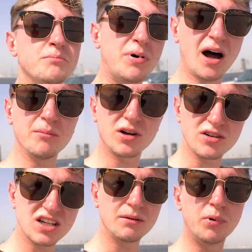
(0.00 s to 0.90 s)
but
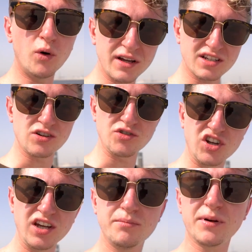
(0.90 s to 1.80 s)
because I bought it so
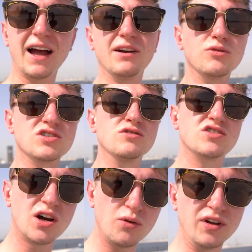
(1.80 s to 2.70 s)
cheap and also
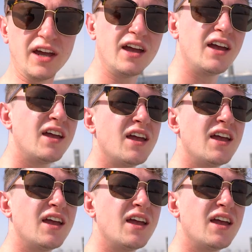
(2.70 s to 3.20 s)
sold it,